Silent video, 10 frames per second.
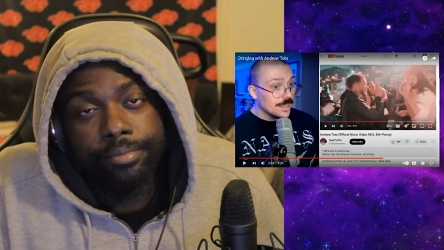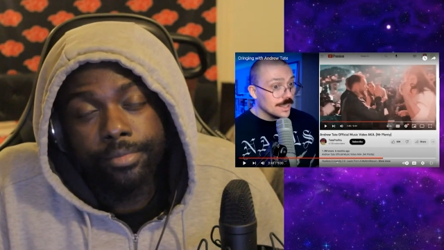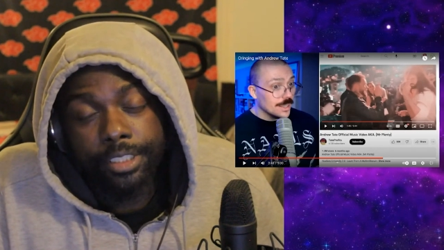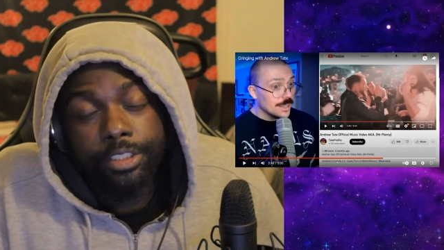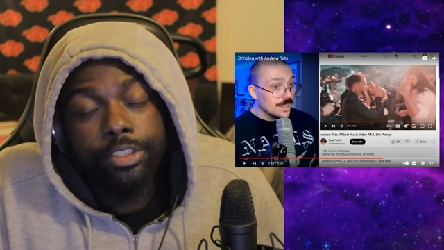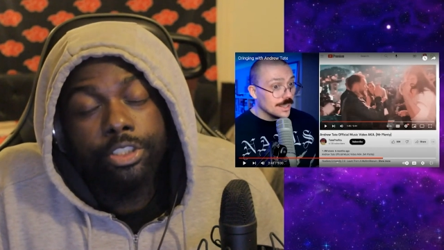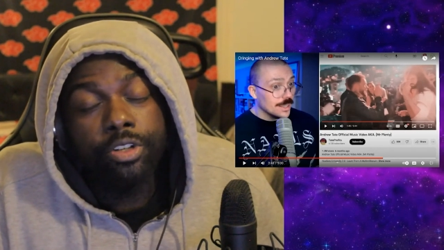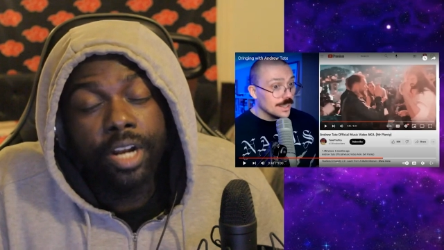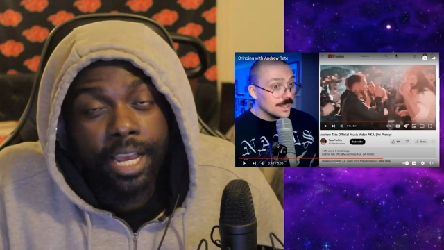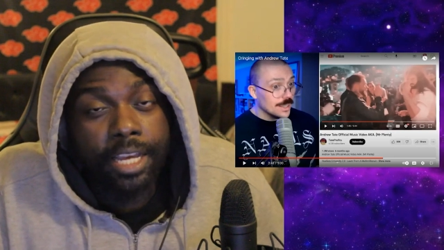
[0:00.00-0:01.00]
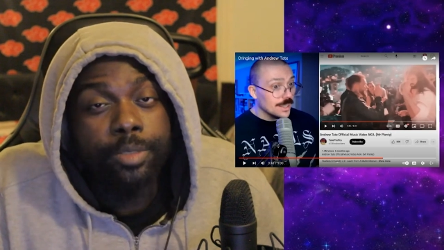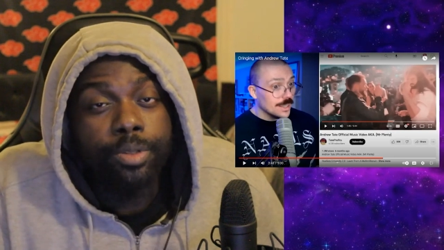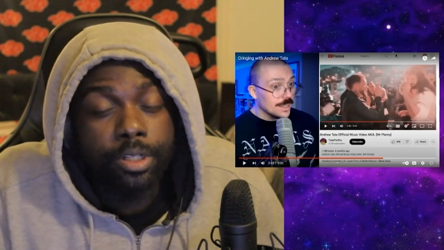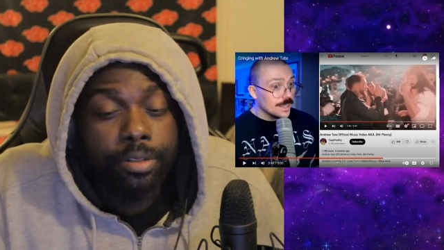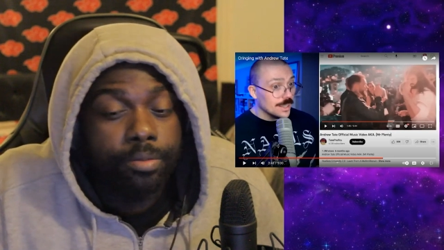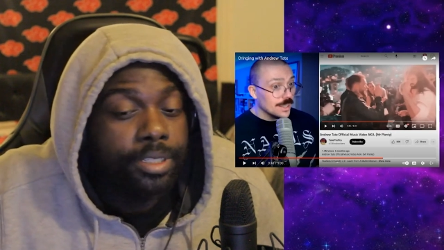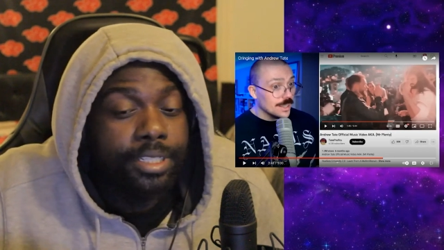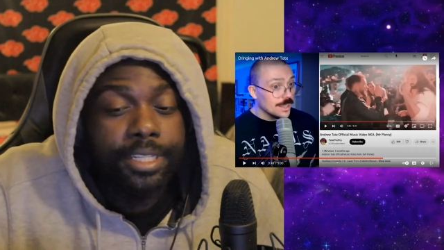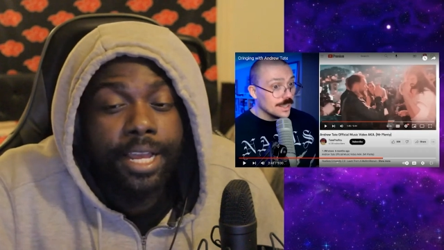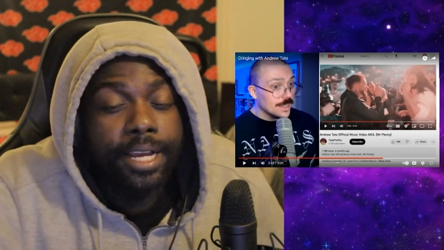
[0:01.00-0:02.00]
Speaker 1: He's trash, bro. He's
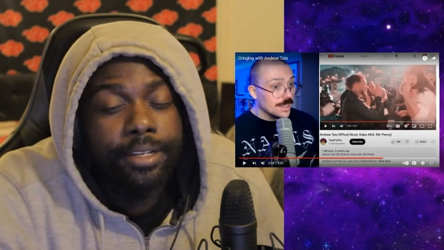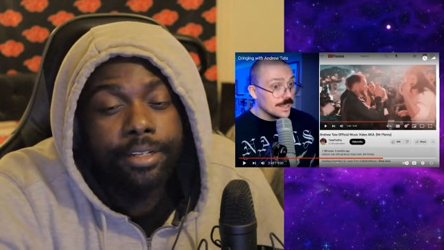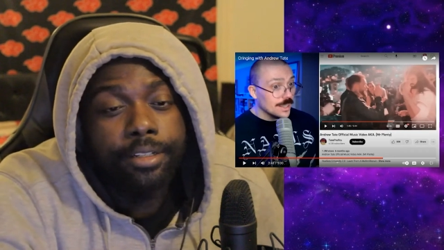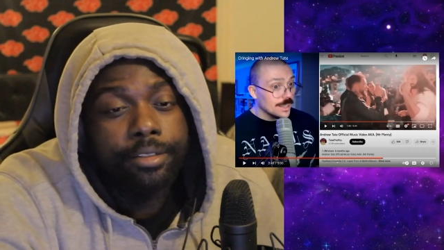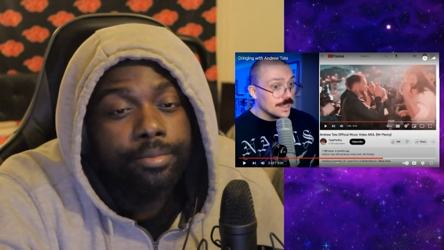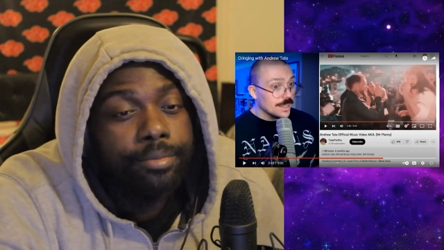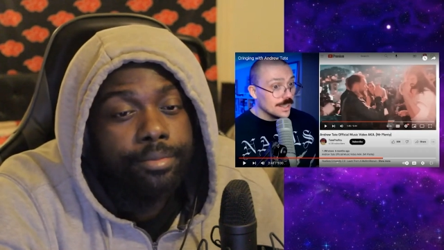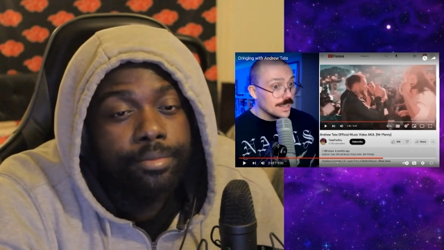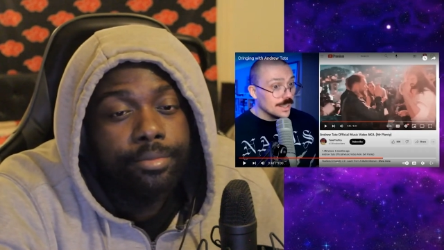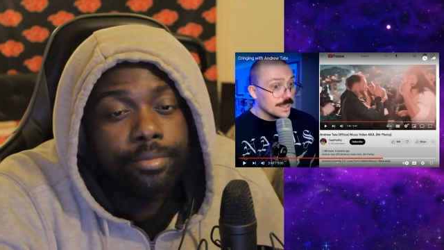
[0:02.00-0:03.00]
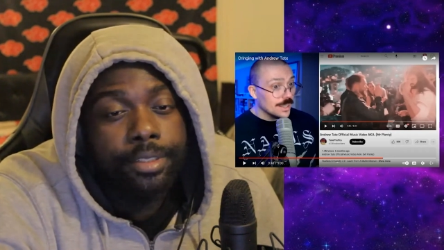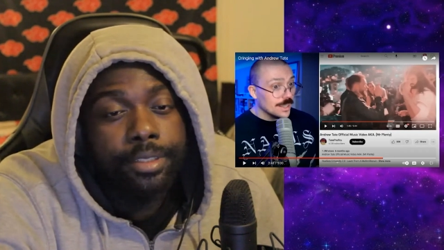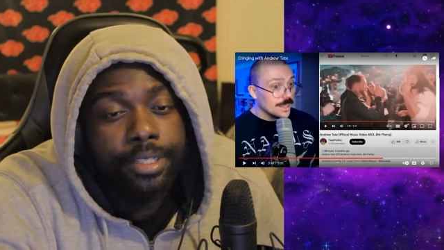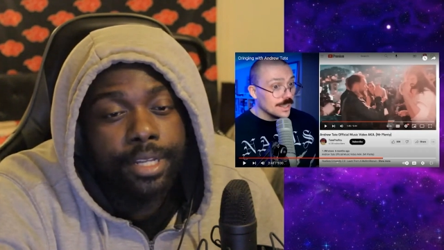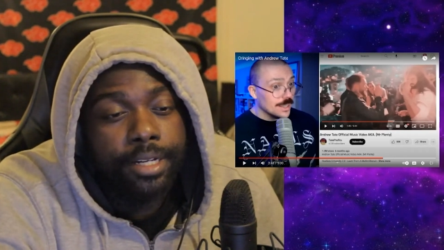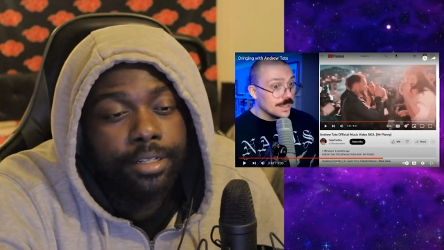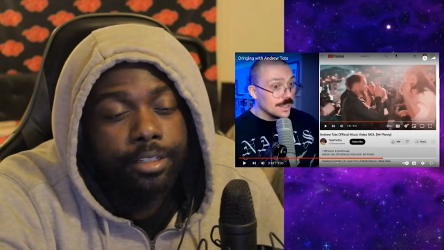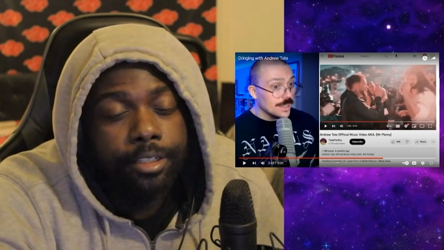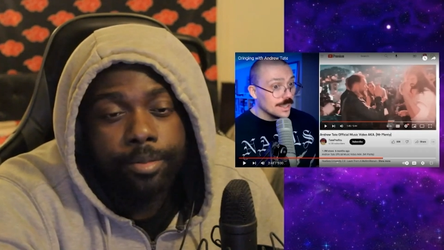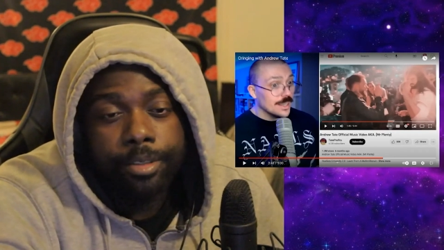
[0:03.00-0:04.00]
not good.
Speaker 2: He's not
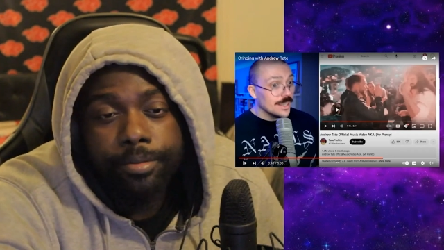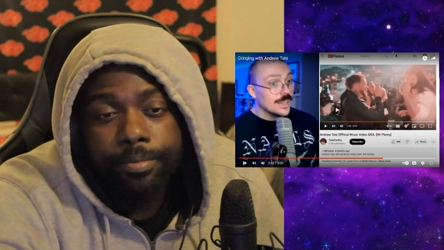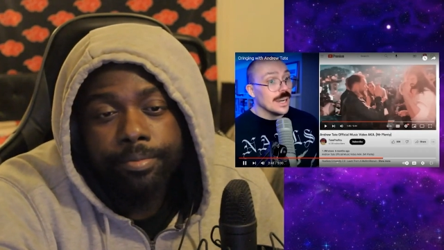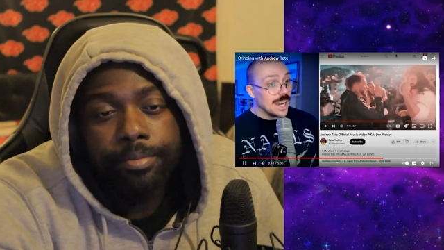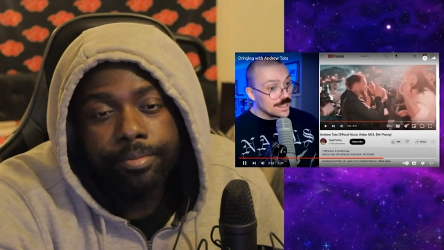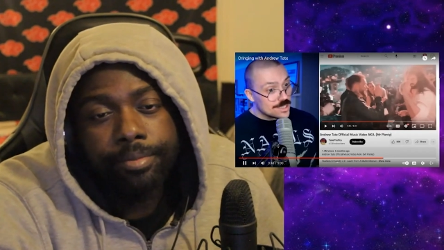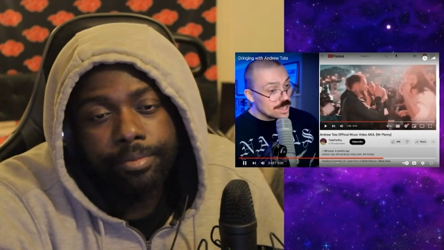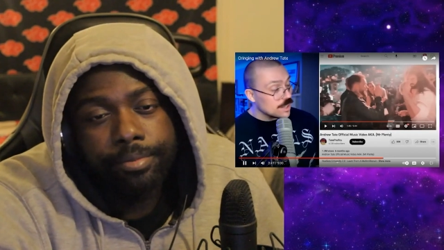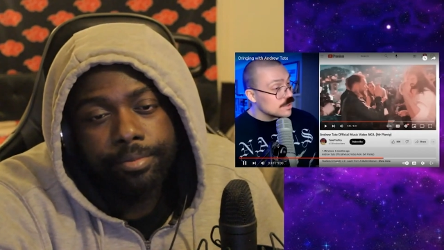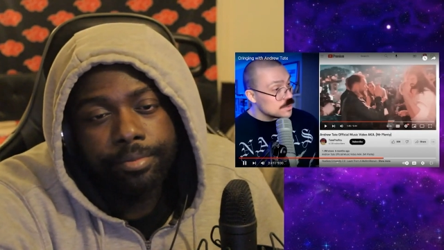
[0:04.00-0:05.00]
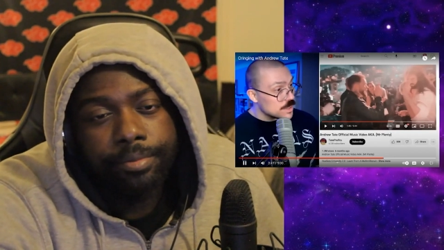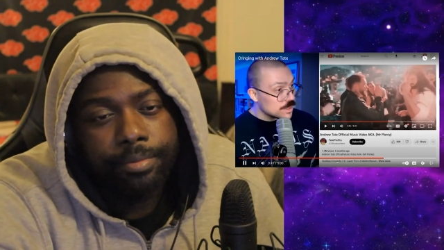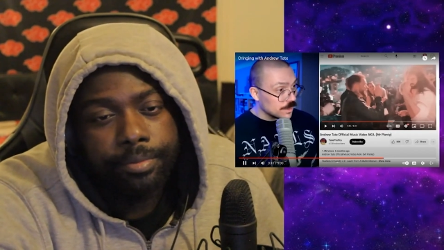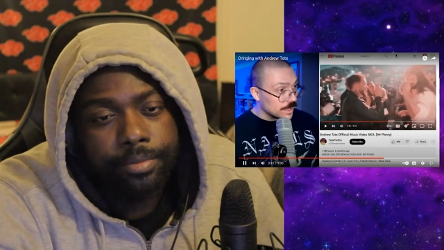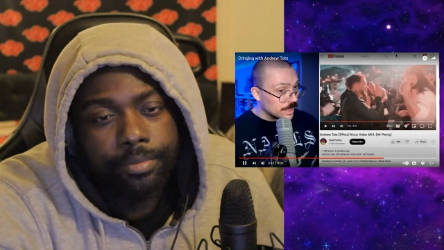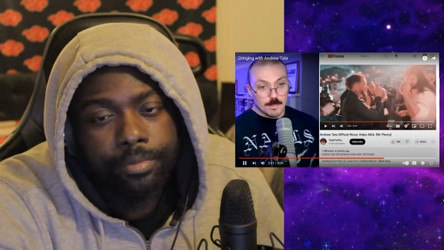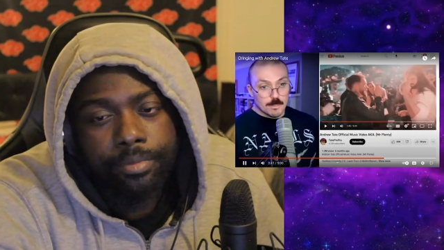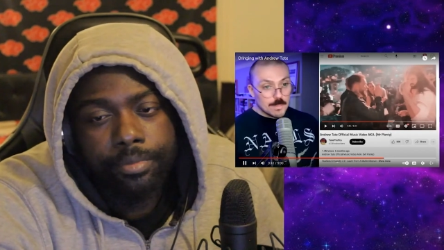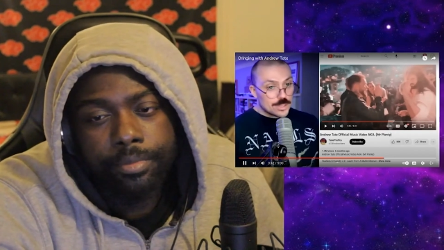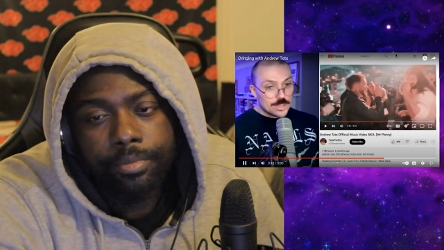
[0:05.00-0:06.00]
good, man. On the set of this music video,
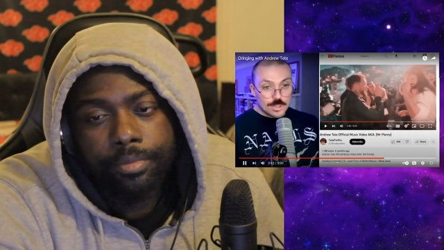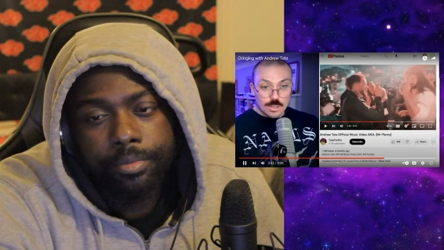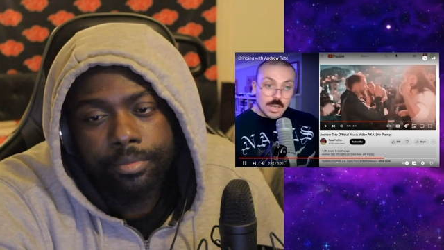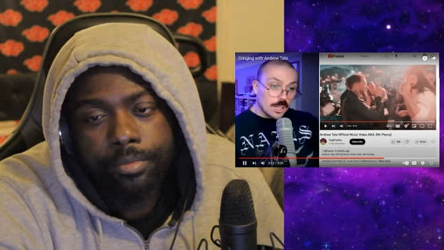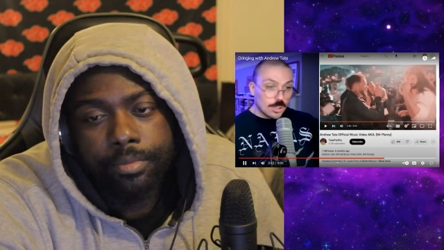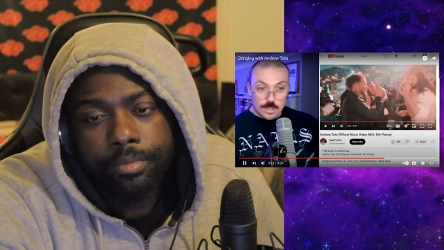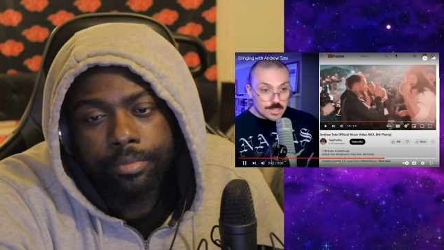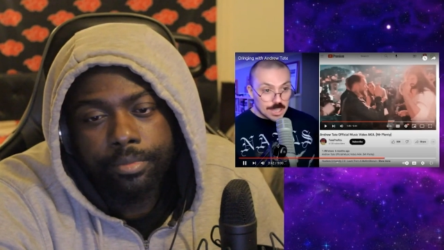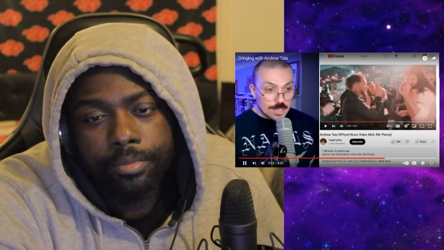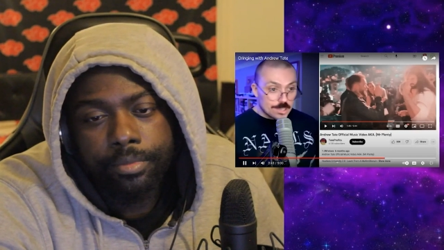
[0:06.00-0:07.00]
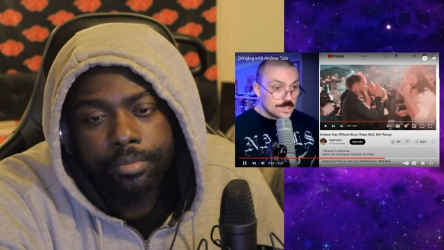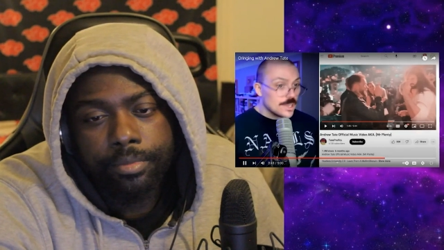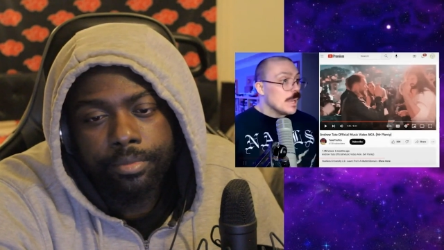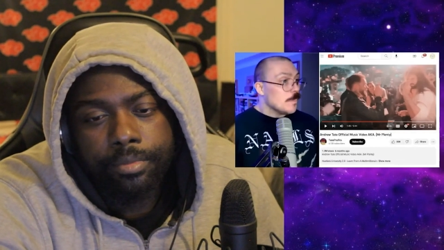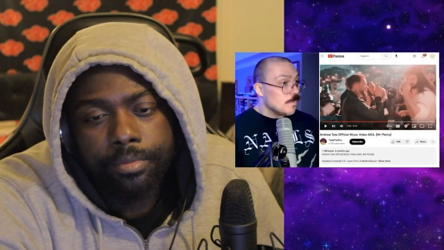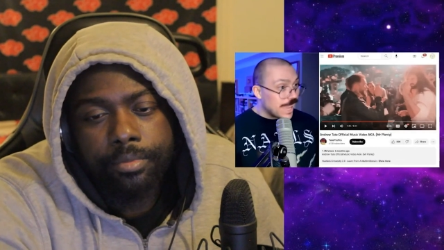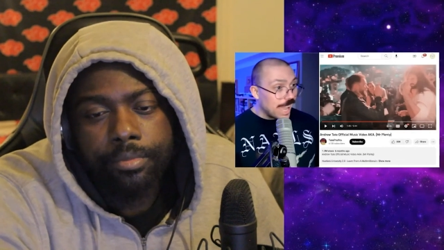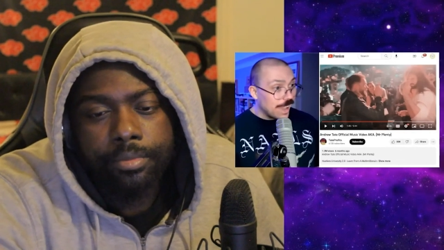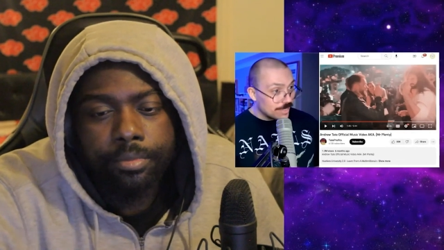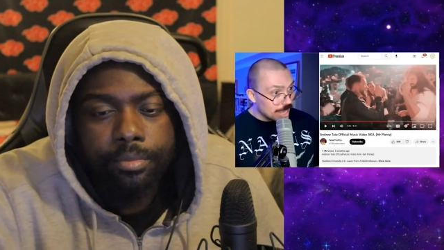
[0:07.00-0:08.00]
Mr. Uh, Chris Kiss may
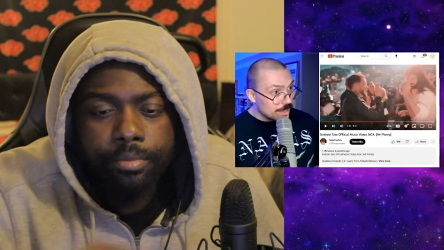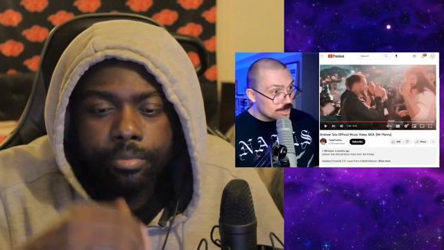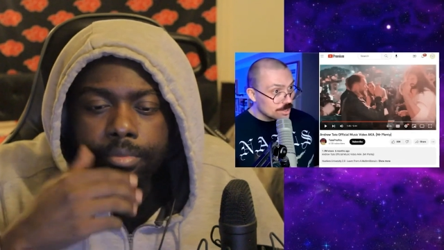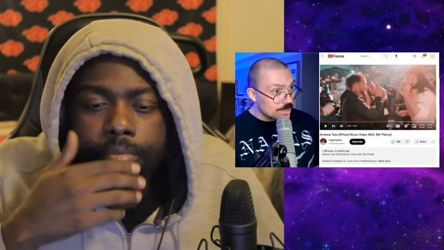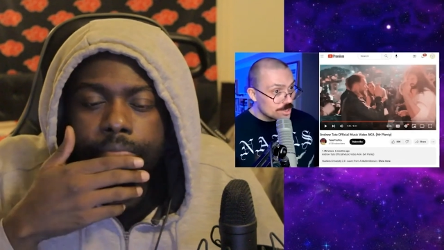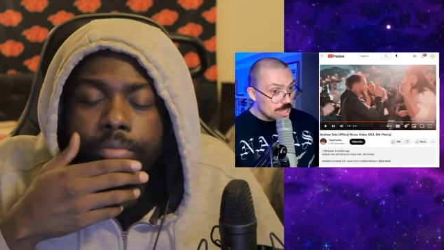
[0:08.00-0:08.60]
have the answers.